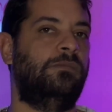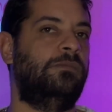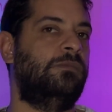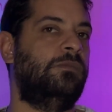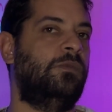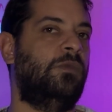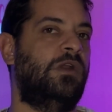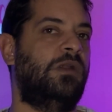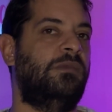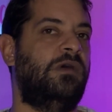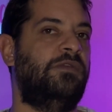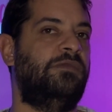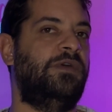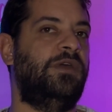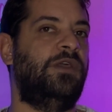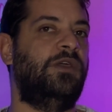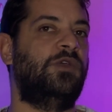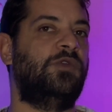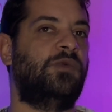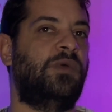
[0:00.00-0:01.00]
one of my
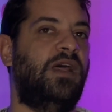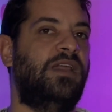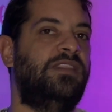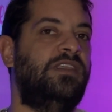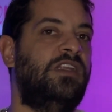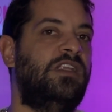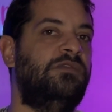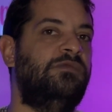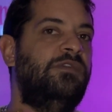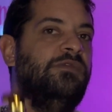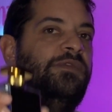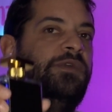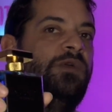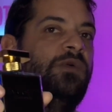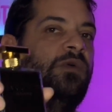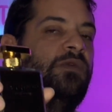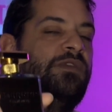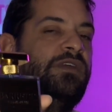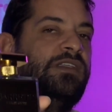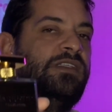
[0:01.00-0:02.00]
videos when I did a review
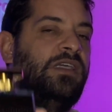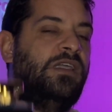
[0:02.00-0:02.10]
of this